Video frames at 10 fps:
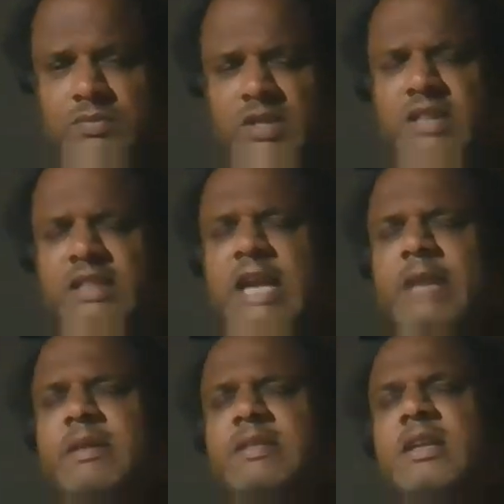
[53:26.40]
In that
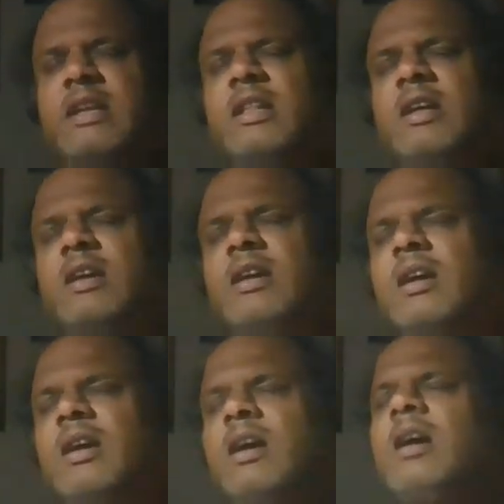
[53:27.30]
basically the
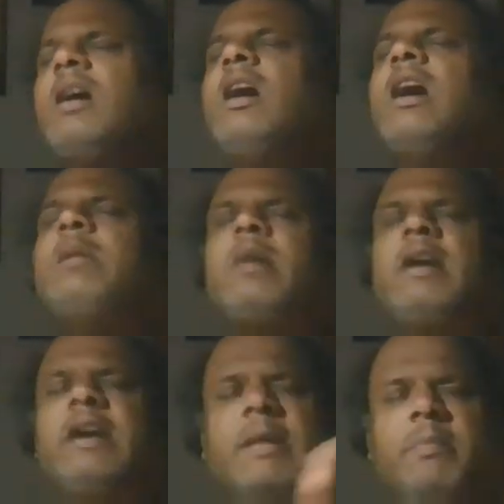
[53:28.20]

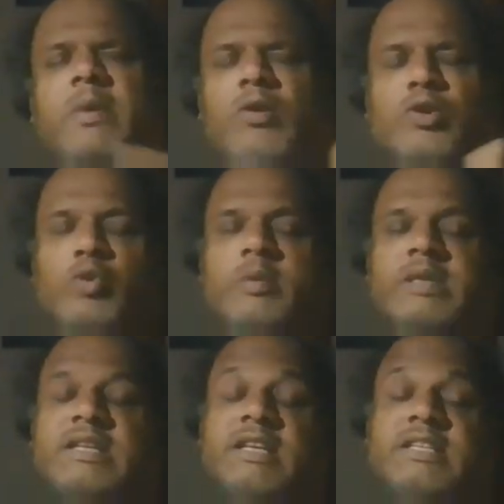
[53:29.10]
Hanuman temple also
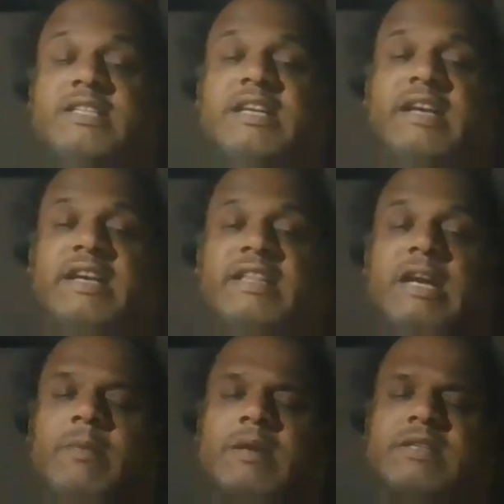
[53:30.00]
basically cheated
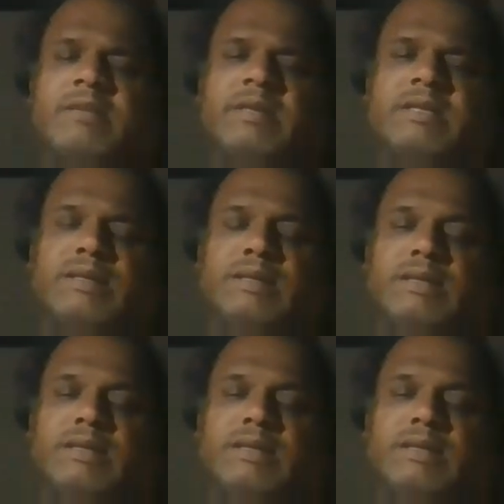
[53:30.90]
that person basically.